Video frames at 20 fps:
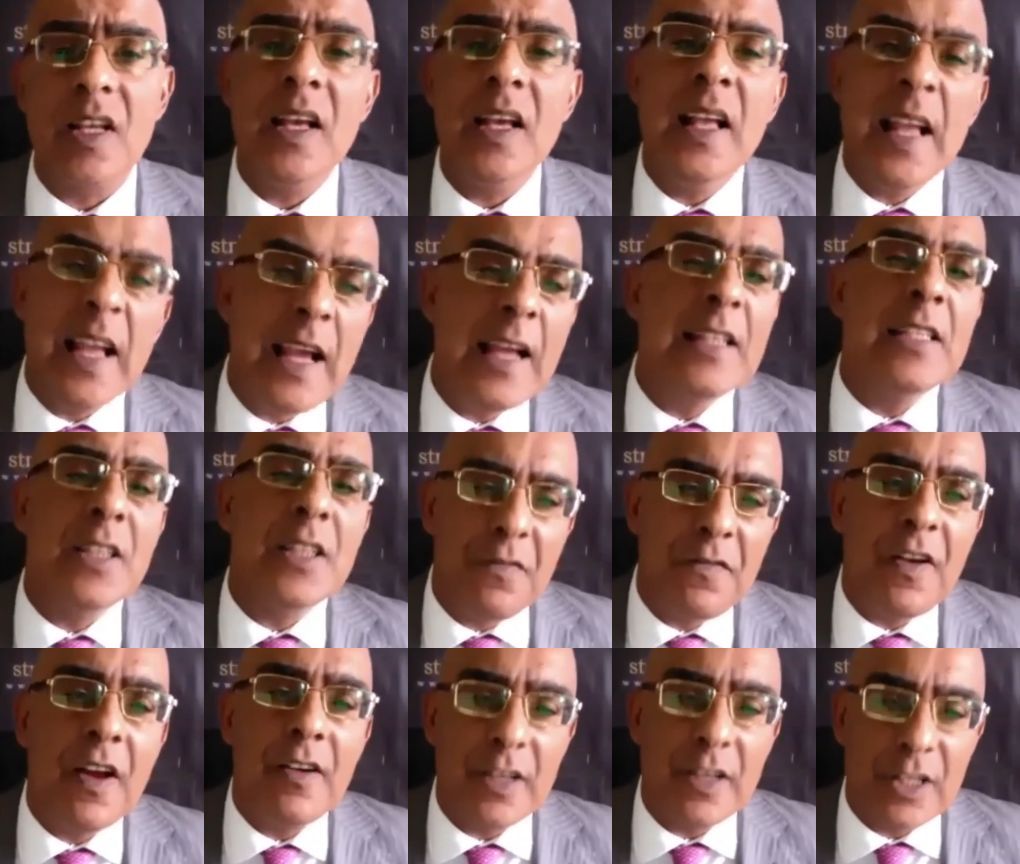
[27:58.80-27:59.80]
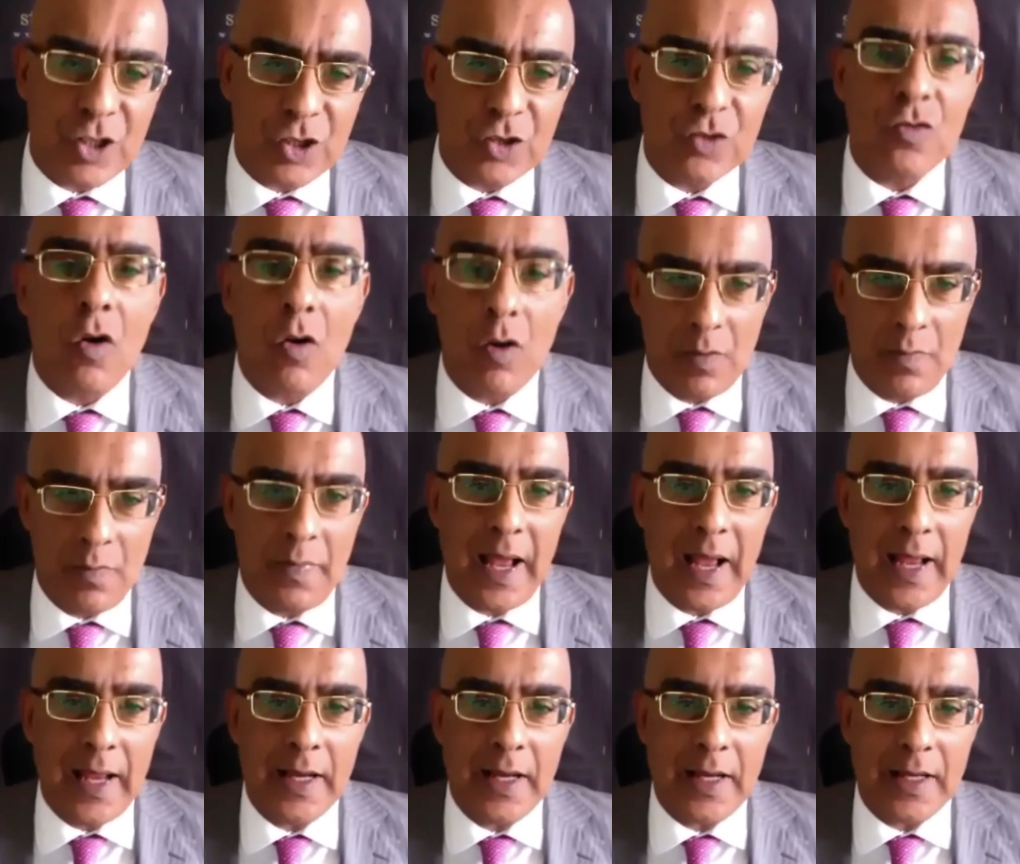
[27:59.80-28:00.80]
It's a very strong
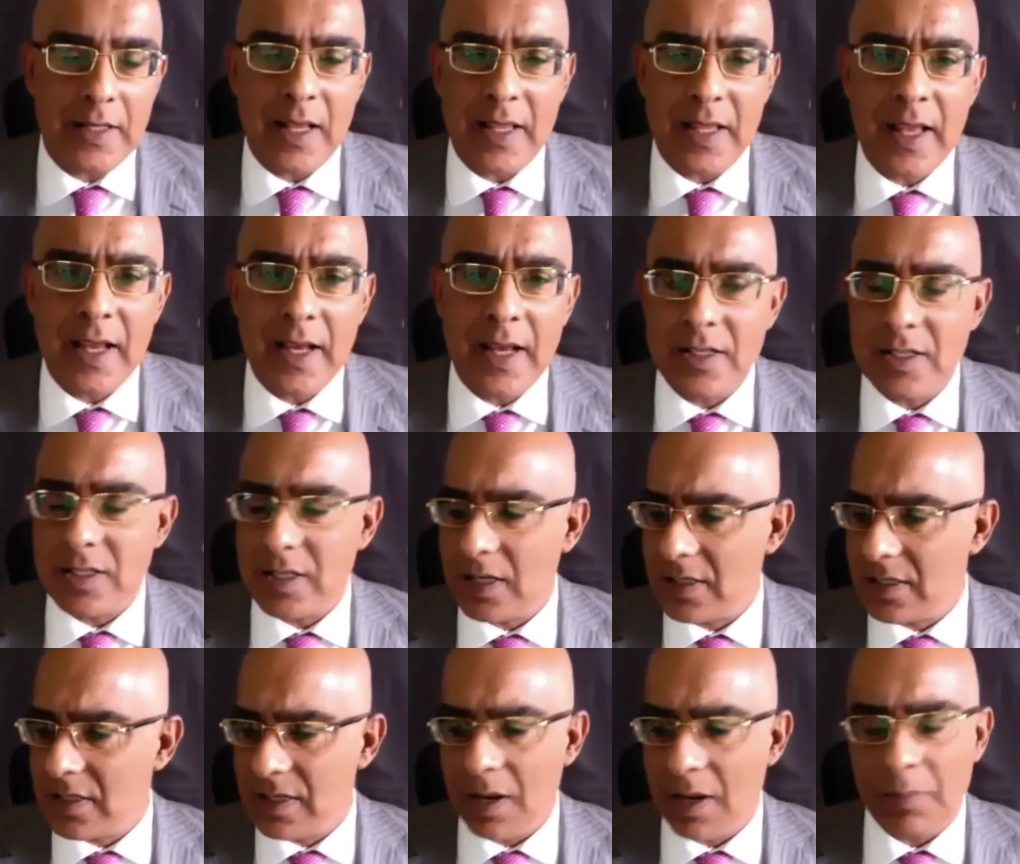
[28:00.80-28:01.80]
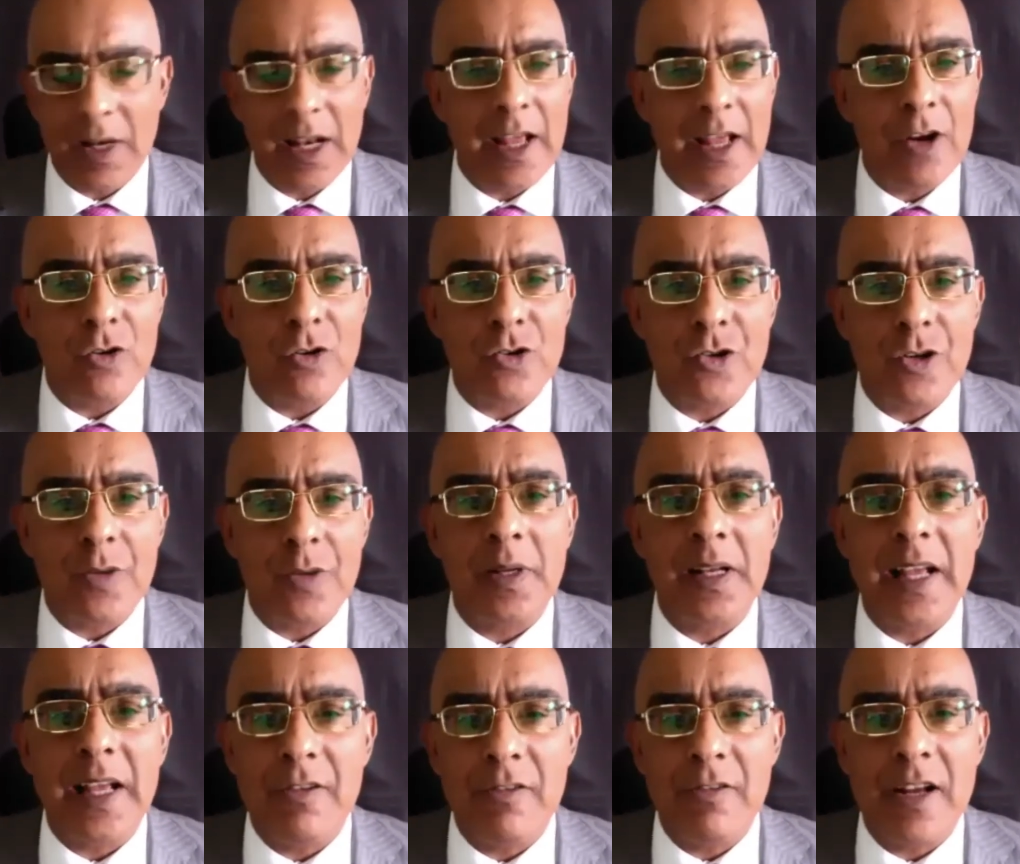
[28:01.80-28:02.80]
bank. I think it's a AA or
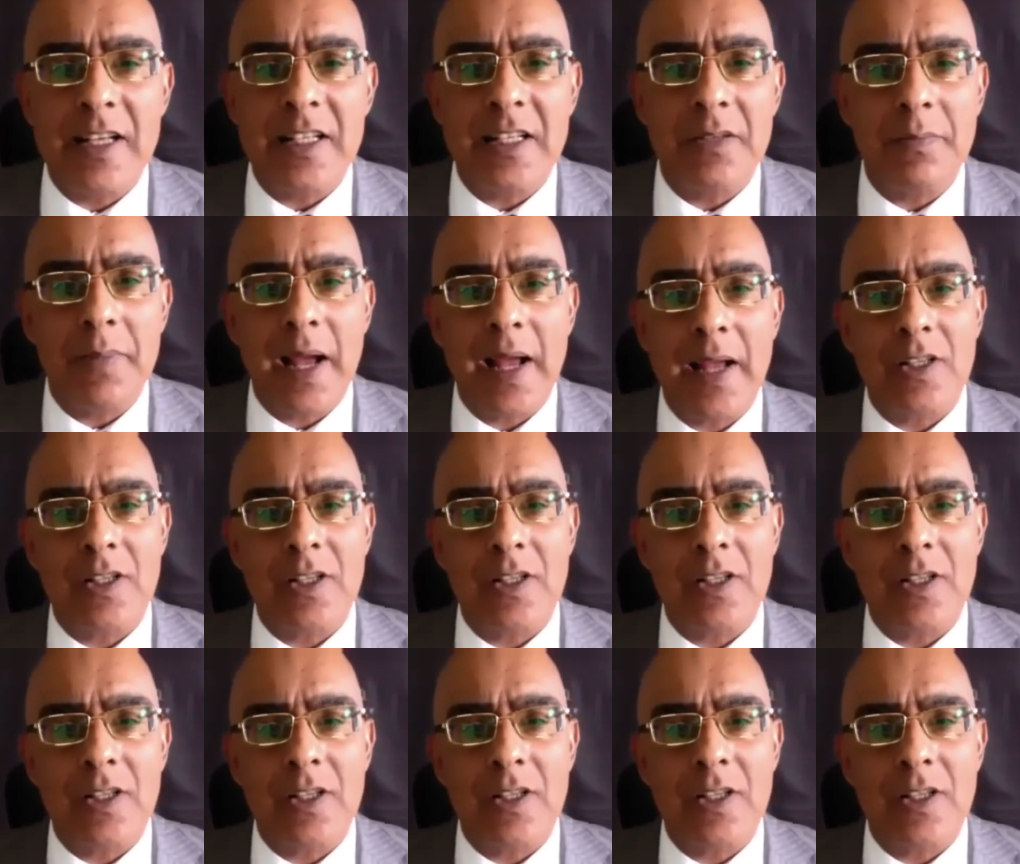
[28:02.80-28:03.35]
AAA rated bank.